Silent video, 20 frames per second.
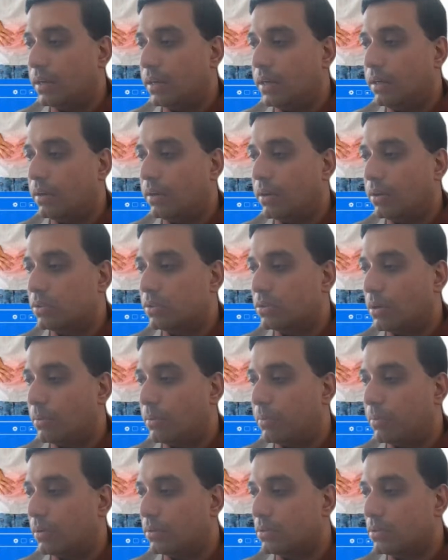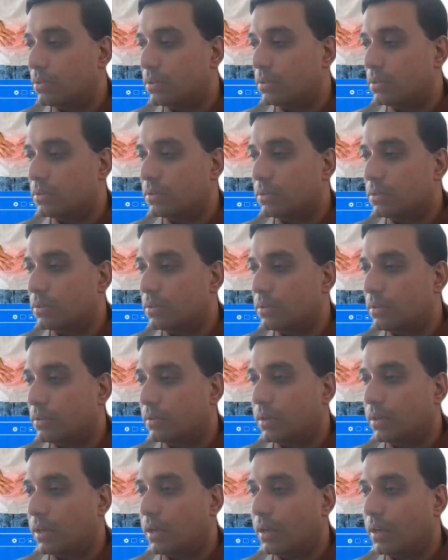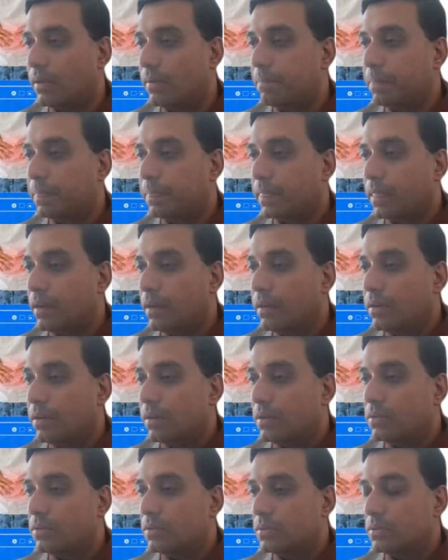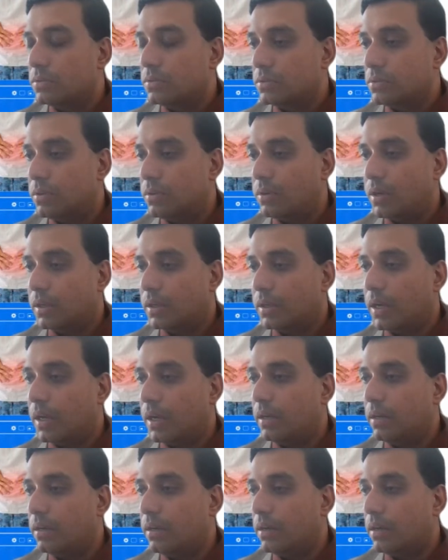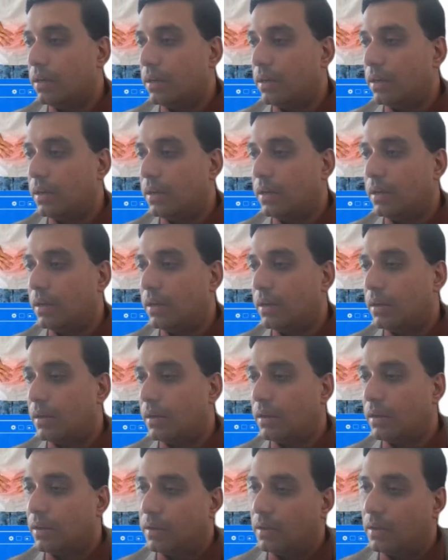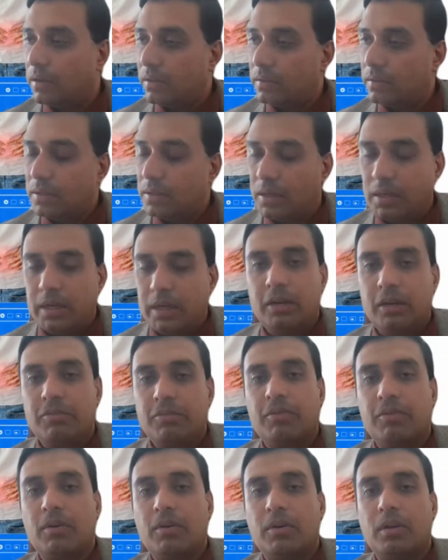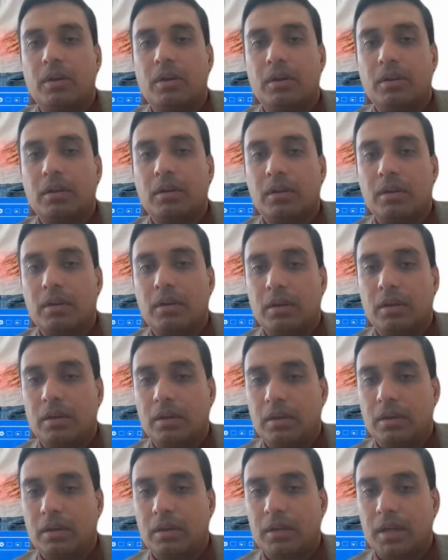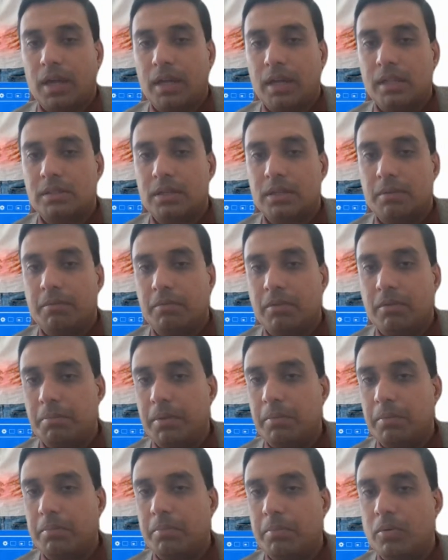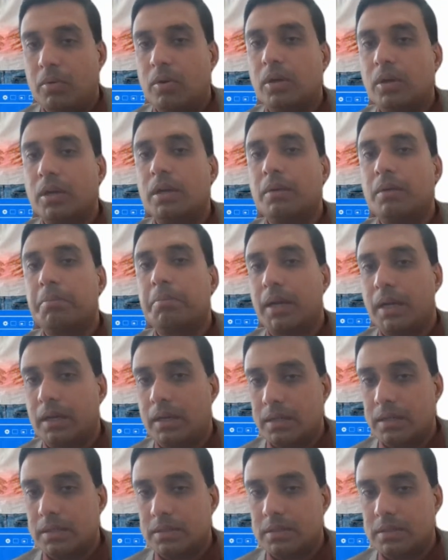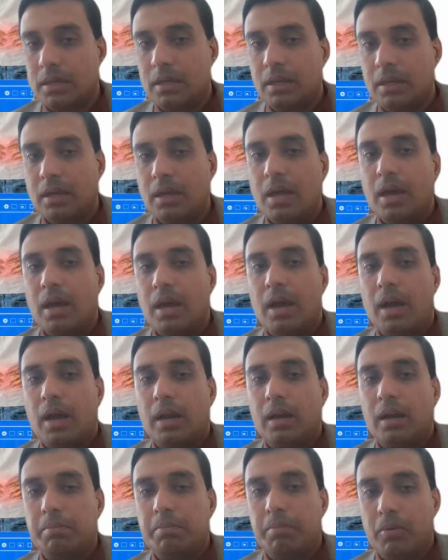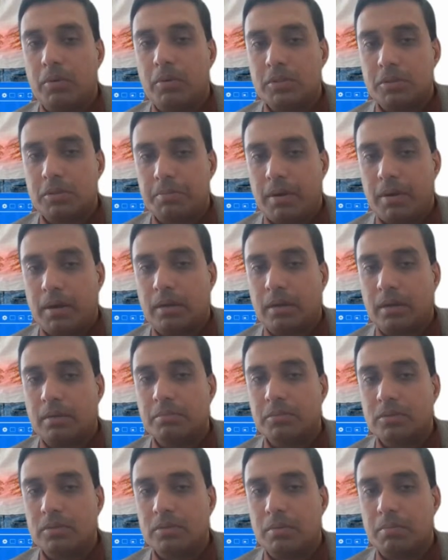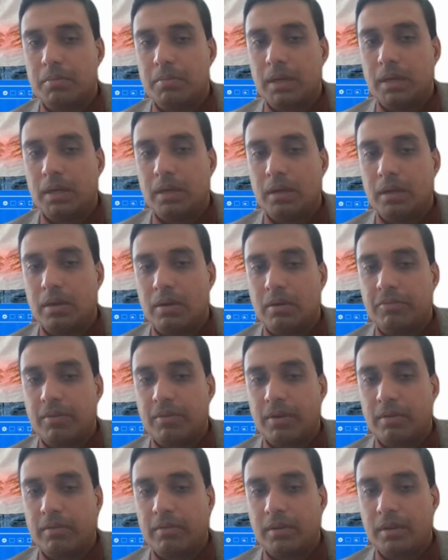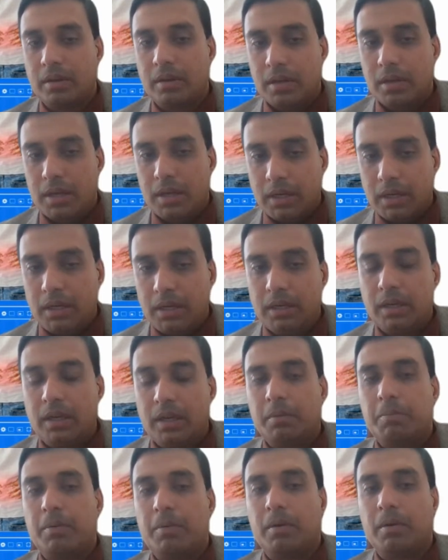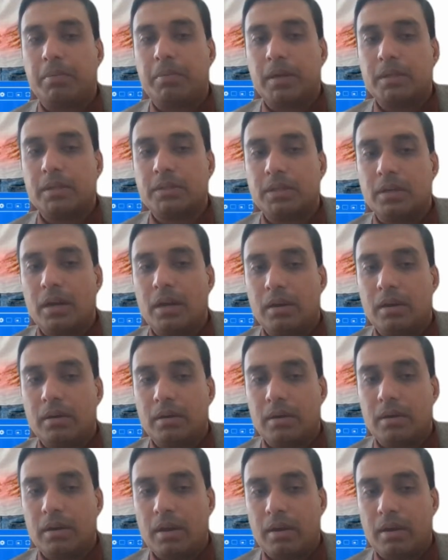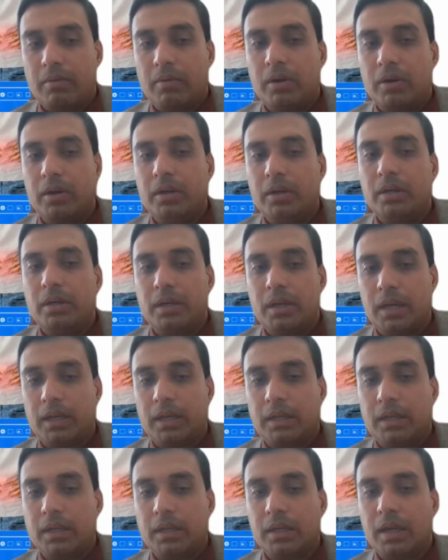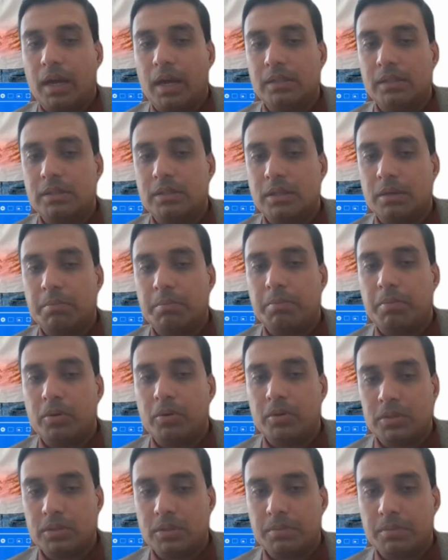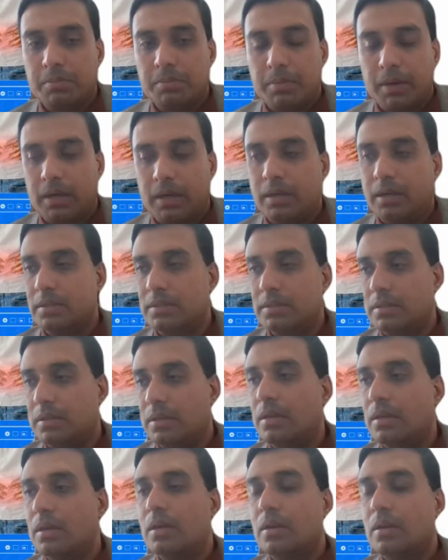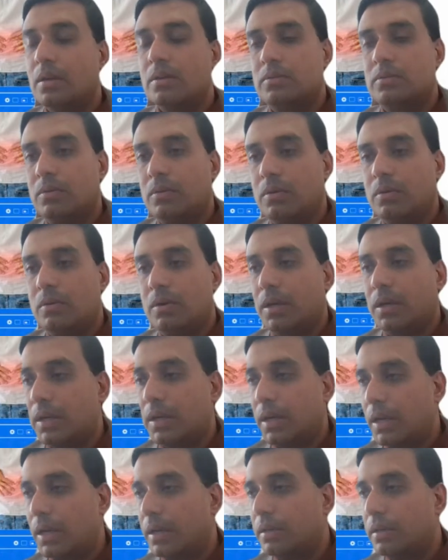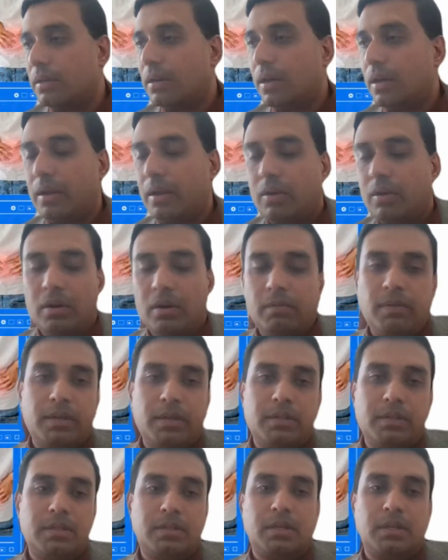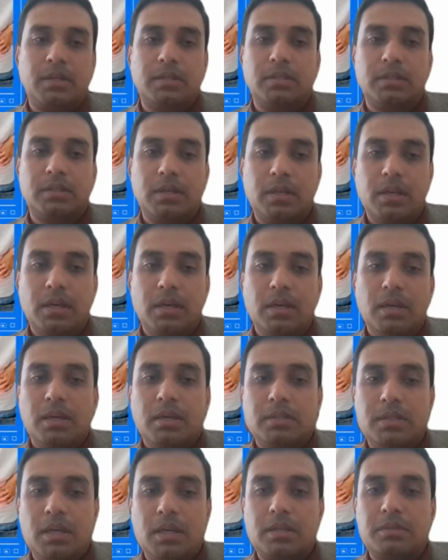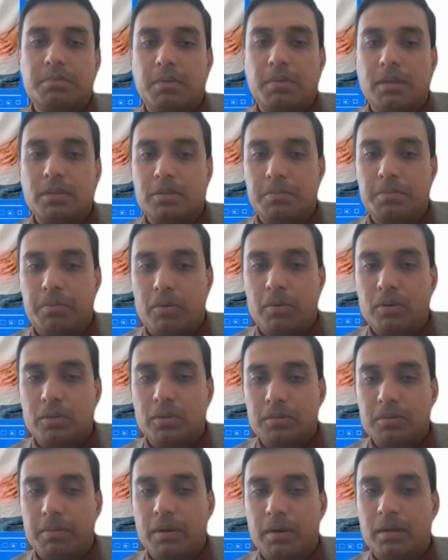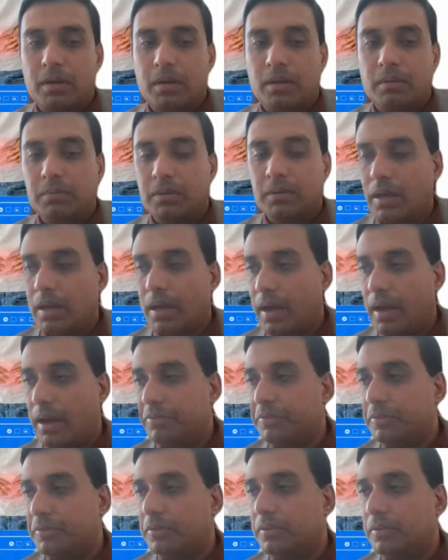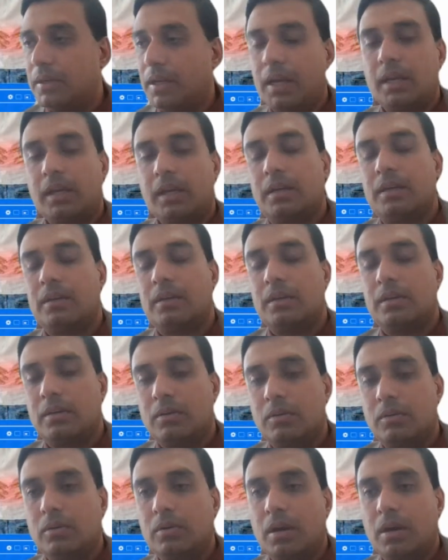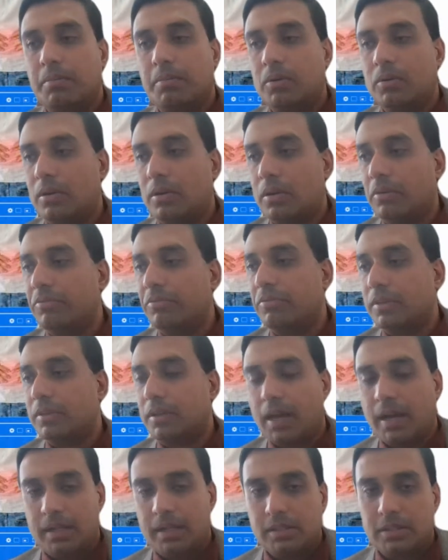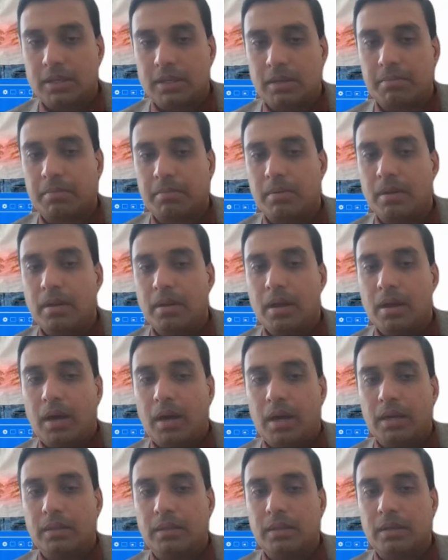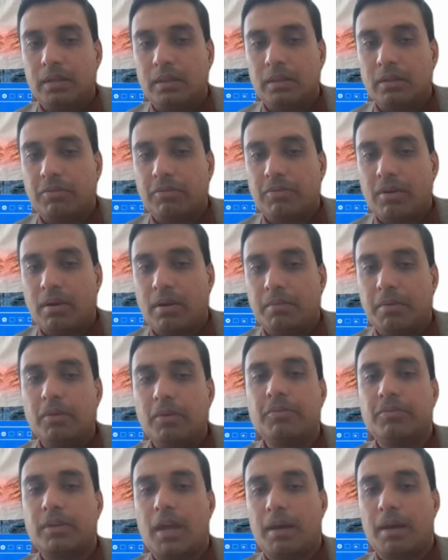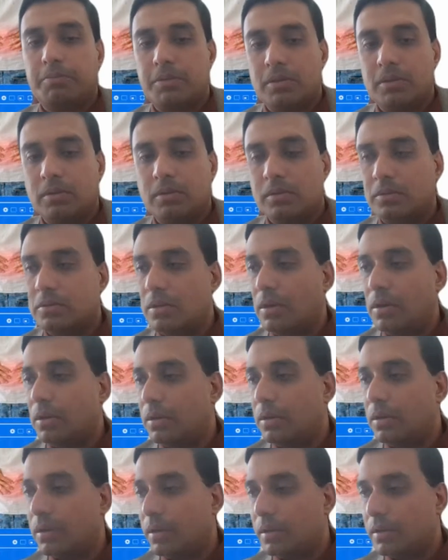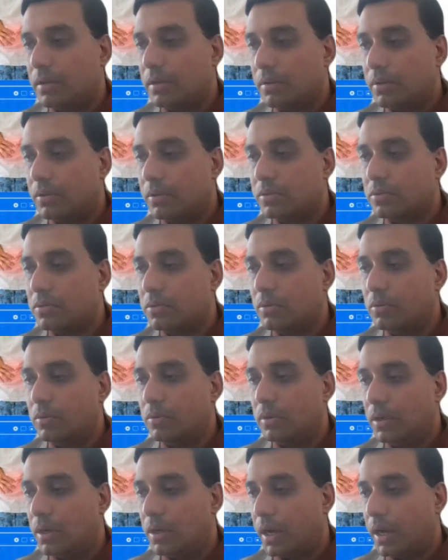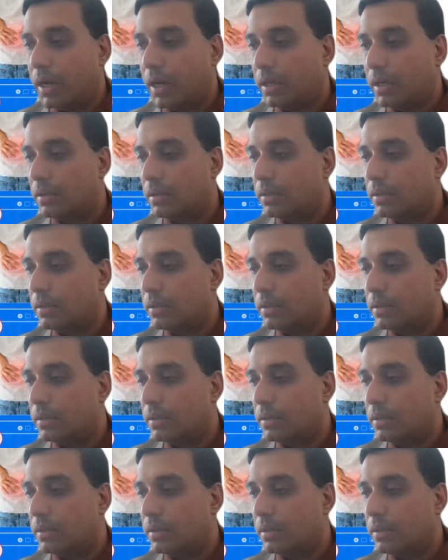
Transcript: treat osteoporosis. Okay. So again, the need for calcium will be more in pregnancy and postpartum. So many of our Indian population avoid taking calcium post pregnancy. So again, I always stress 6 months postpartum they have to take good amount of calcium, either in the form of capsules or also good diet.